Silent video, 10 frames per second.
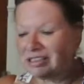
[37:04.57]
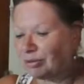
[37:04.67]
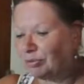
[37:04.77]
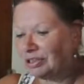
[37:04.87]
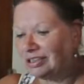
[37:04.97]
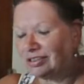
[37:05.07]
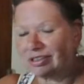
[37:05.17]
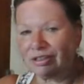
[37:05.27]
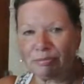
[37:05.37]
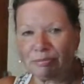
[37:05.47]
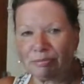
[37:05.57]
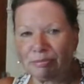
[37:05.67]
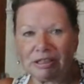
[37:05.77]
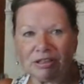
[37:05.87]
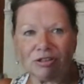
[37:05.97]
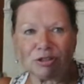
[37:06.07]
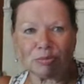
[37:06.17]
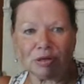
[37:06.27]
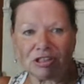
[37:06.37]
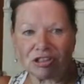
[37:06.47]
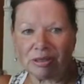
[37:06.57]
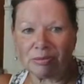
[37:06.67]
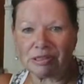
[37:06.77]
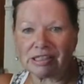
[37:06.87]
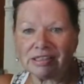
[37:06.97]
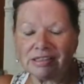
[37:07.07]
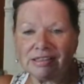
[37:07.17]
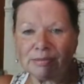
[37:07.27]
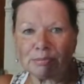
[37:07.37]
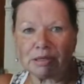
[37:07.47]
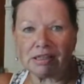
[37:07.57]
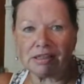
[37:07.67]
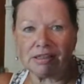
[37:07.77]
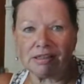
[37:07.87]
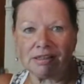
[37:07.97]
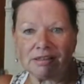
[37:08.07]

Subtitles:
because I want to use a little bit larger brush, and I was going to dip my